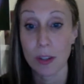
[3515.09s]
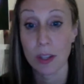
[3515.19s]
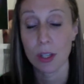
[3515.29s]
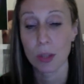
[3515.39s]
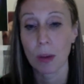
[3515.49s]

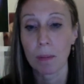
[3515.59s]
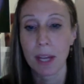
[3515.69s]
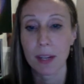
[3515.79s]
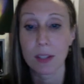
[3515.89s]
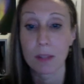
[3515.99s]
This is why
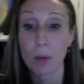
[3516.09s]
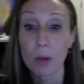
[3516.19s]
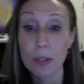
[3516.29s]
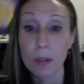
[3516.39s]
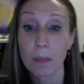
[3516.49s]
man is the
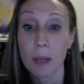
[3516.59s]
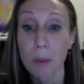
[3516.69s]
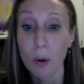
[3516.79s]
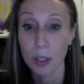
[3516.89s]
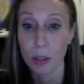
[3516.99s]
most
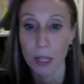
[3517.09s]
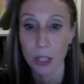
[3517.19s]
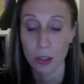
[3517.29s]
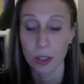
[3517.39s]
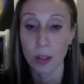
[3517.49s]
important
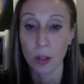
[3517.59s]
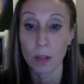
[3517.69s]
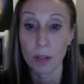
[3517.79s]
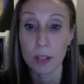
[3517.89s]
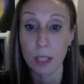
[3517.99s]
creation in the
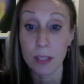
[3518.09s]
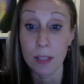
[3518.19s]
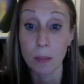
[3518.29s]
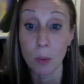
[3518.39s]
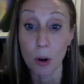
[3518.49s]
universe because
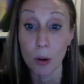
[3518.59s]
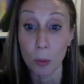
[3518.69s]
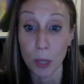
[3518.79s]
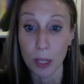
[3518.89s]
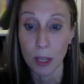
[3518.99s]
the more
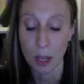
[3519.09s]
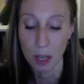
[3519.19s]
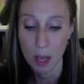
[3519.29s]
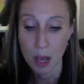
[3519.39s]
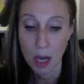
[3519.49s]
we
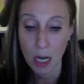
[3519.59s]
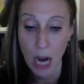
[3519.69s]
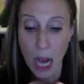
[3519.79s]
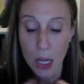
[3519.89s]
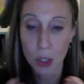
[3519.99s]

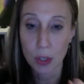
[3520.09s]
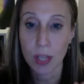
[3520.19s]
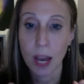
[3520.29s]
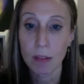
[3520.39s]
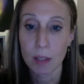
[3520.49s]
conjure
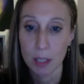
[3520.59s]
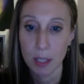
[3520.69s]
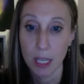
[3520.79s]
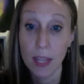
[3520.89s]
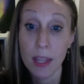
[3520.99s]

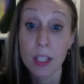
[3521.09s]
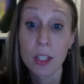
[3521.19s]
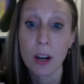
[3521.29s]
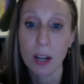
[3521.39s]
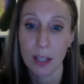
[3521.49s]
sovereignty in the
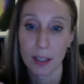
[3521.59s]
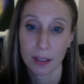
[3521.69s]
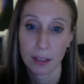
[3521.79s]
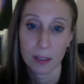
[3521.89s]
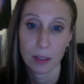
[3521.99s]
dark
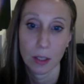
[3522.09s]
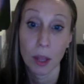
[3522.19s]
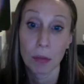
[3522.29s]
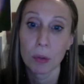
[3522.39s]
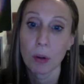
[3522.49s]

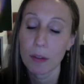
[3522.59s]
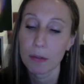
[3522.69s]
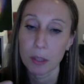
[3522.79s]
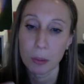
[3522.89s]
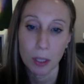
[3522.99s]
through our
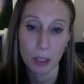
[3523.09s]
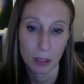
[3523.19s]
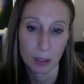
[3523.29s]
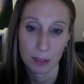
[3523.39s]
free will,